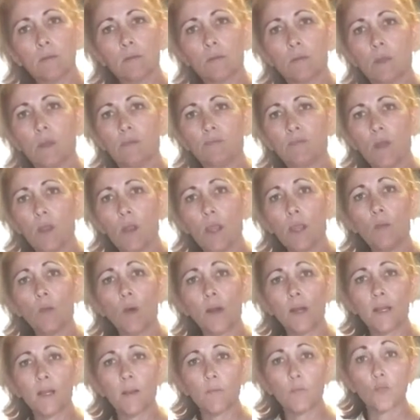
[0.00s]
he
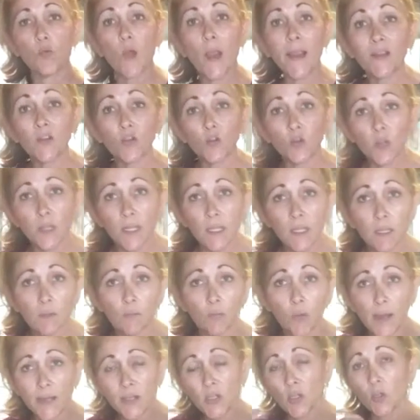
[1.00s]
wanted them
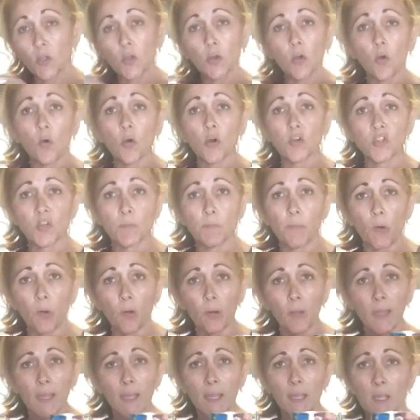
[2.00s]
regular or
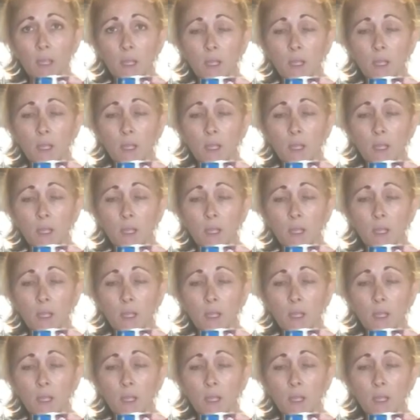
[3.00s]
chipotle.